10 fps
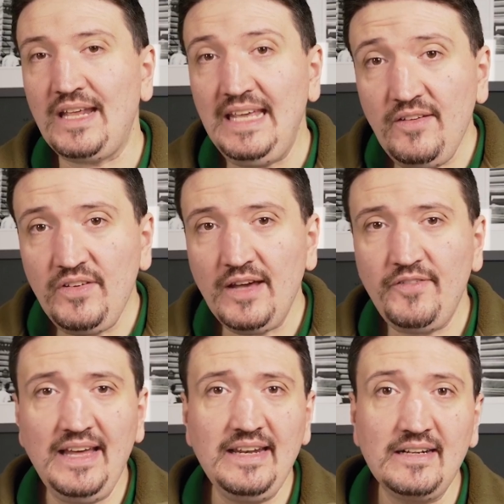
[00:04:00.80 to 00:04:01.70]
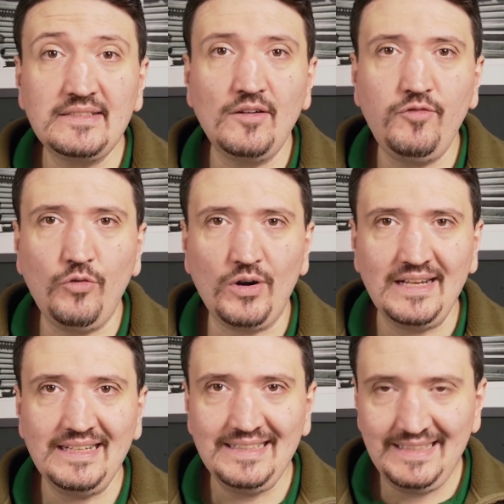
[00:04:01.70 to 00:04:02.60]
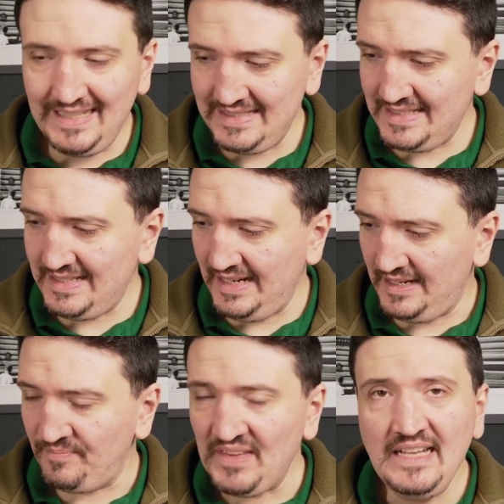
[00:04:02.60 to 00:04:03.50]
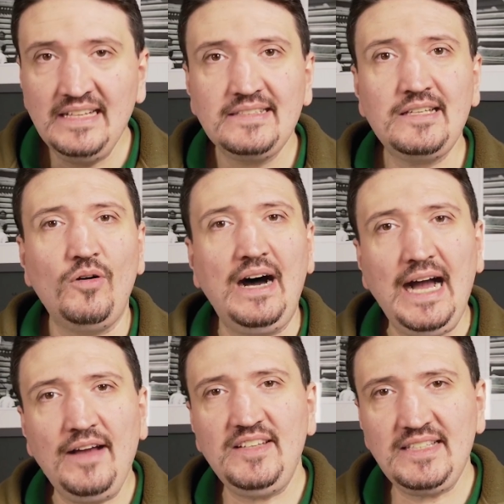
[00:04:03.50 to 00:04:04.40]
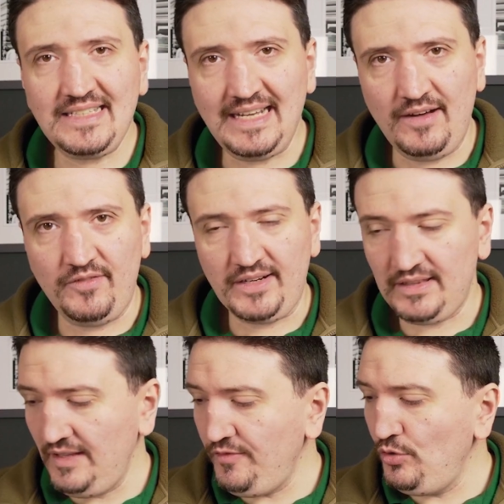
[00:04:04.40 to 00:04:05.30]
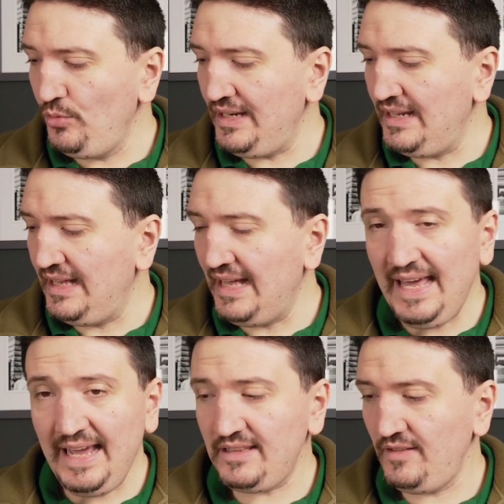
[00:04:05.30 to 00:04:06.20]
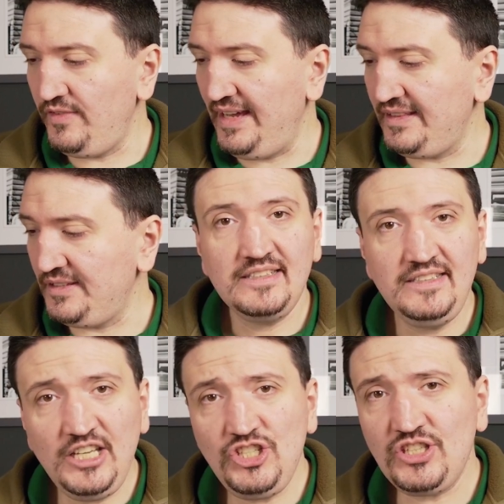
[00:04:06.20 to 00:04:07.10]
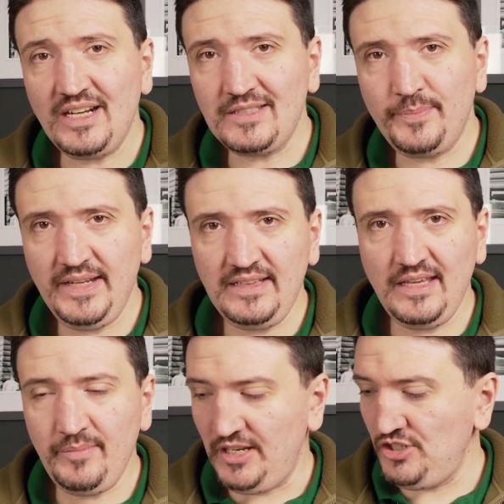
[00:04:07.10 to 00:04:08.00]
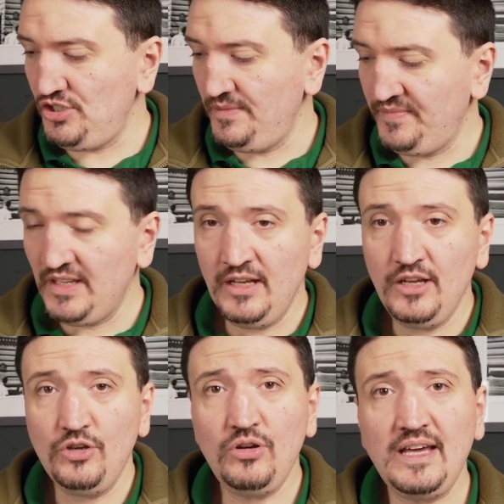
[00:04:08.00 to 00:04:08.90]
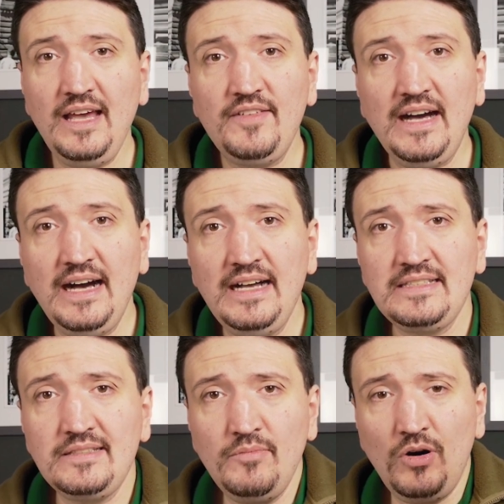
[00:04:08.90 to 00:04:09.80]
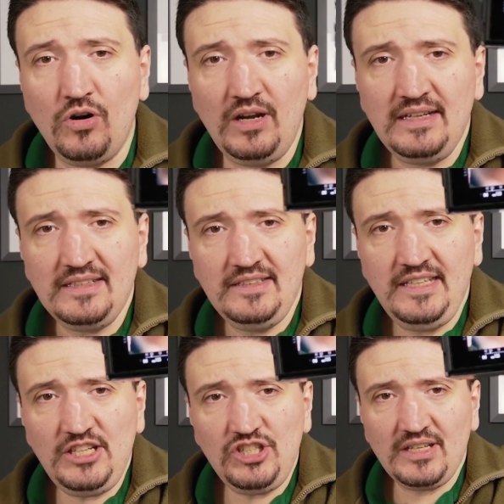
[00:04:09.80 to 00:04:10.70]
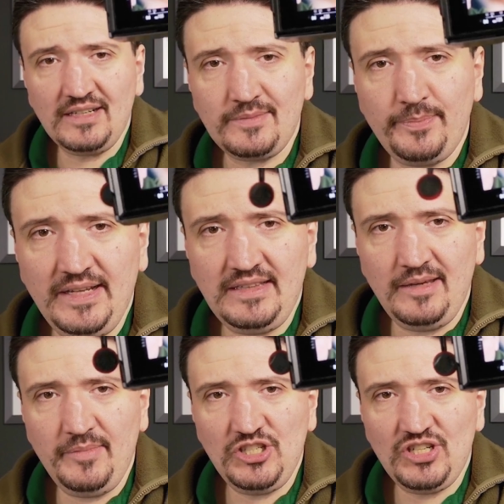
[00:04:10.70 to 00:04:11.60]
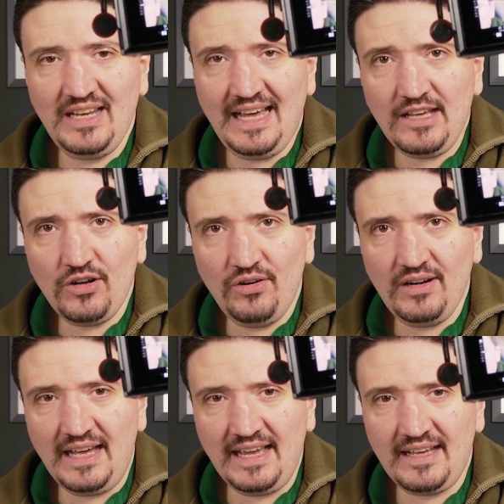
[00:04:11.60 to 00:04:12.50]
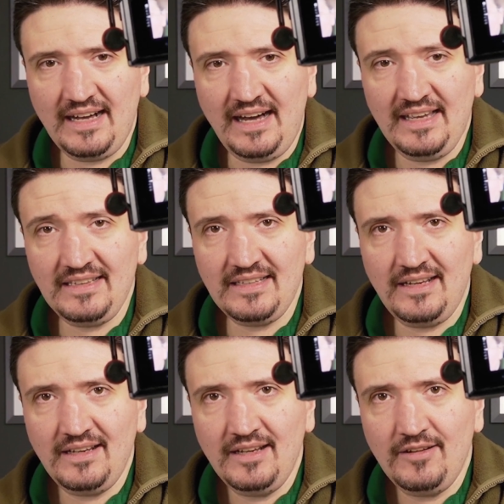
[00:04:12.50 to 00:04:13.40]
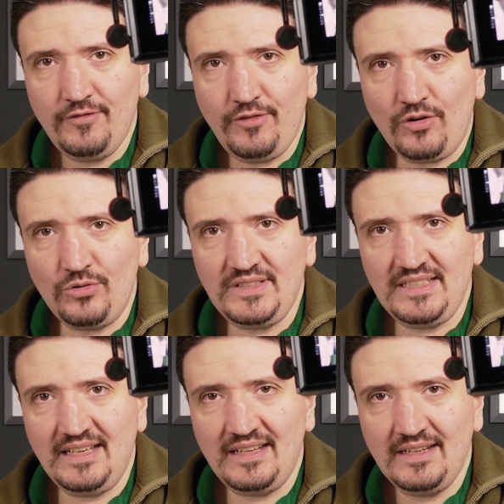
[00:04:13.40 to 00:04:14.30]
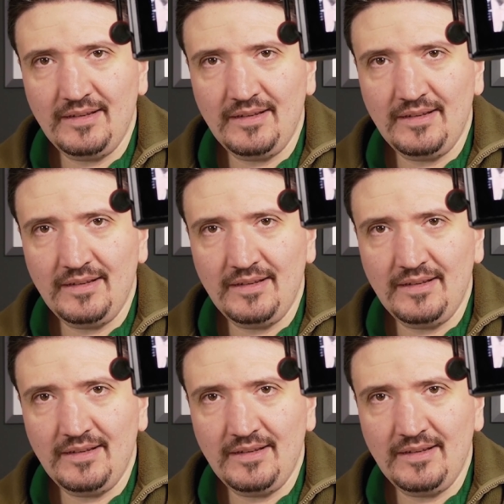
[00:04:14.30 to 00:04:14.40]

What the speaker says: EVF and also for the screen. So I've discovered if you will activate digital split image, you'll have a small digital split image like on Leica in the focusing